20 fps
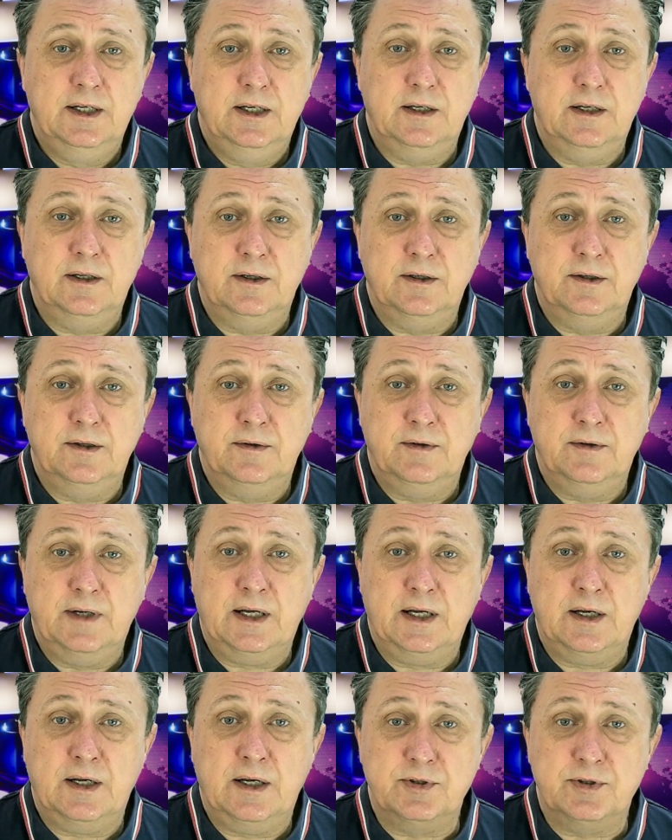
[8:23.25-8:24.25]

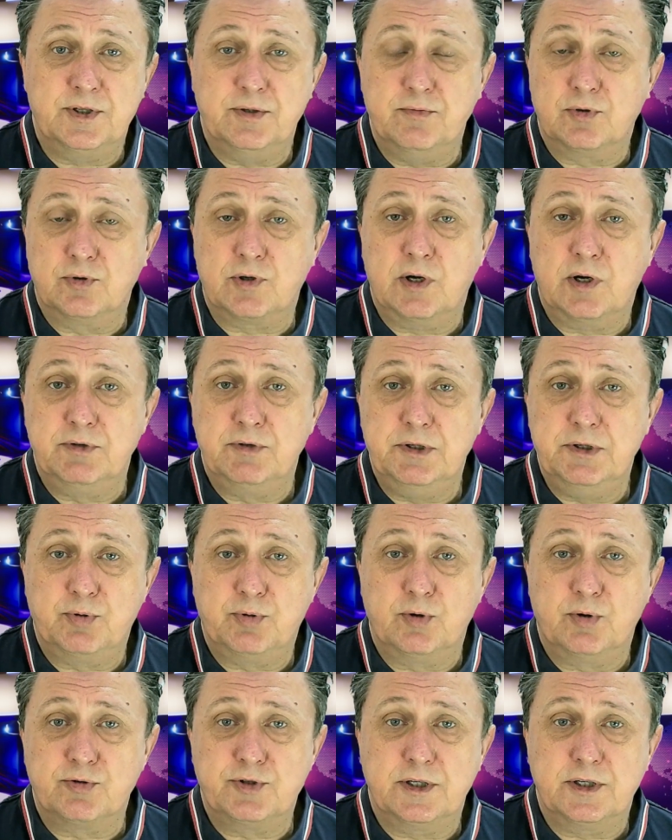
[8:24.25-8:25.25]
How is the recovery
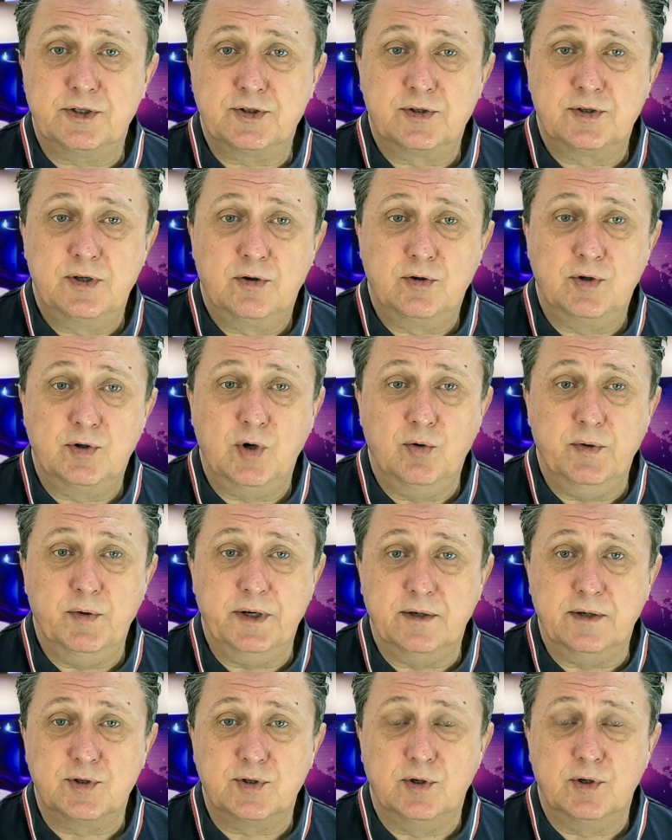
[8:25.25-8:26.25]
process
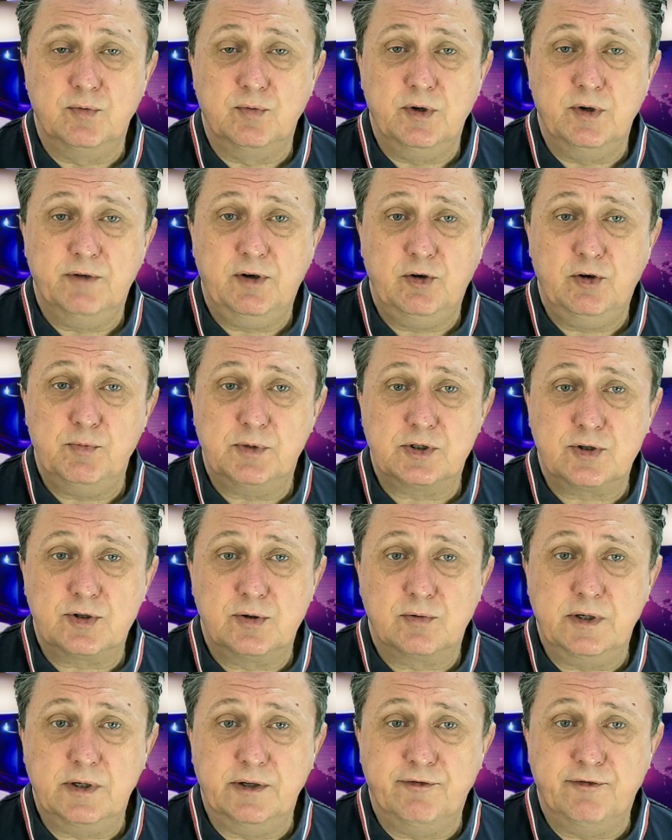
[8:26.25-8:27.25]
going? So we're very much
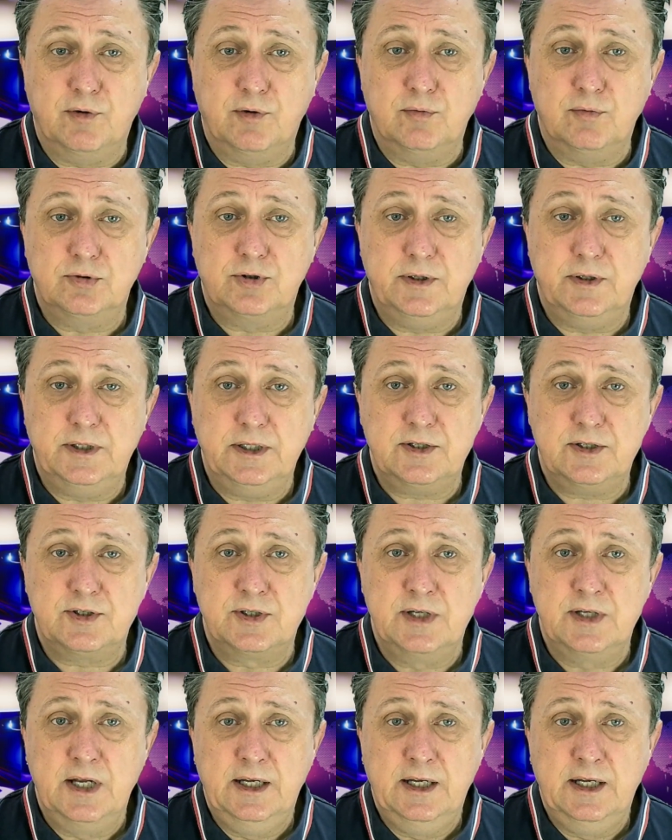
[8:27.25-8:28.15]
looking forward to this.